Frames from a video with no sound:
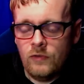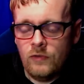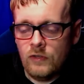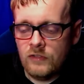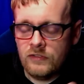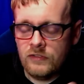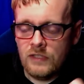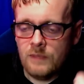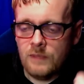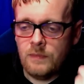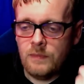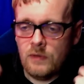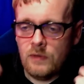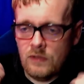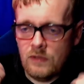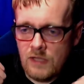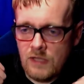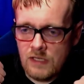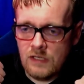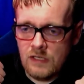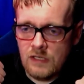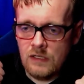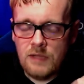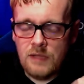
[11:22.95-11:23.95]
For example,
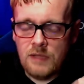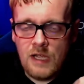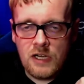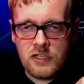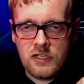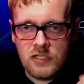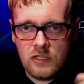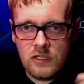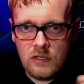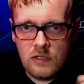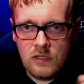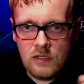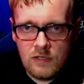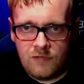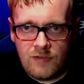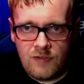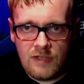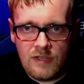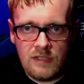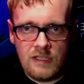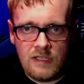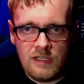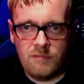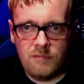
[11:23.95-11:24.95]
like black shirt. If
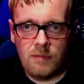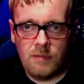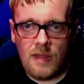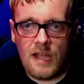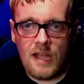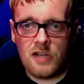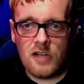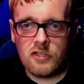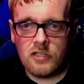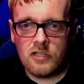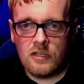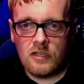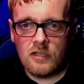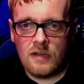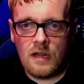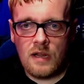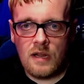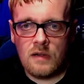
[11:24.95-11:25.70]
I leave black shirt